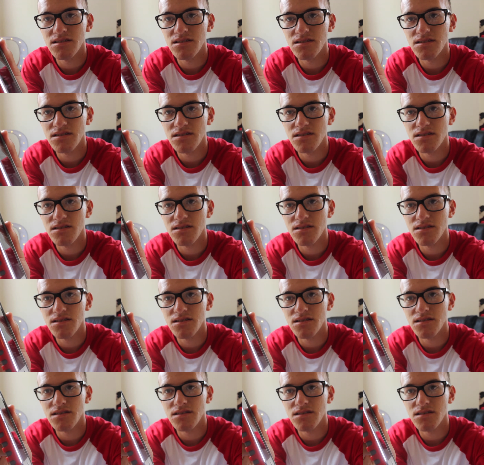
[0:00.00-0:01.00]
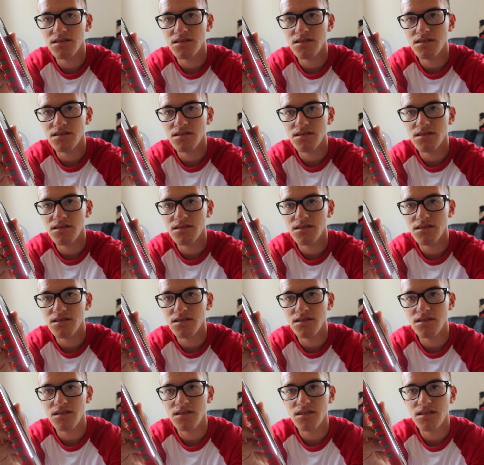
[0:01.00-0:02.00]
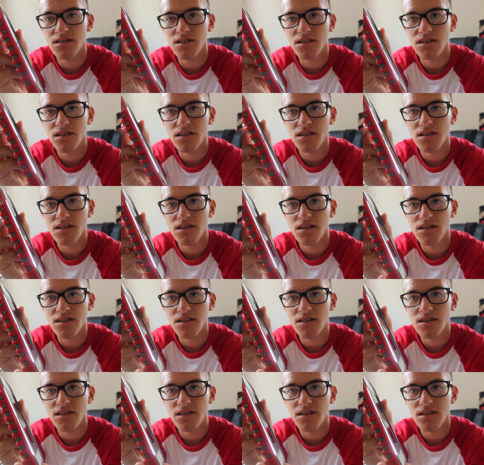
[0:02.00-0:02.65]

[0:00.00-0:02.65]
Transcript: Nobody speaks.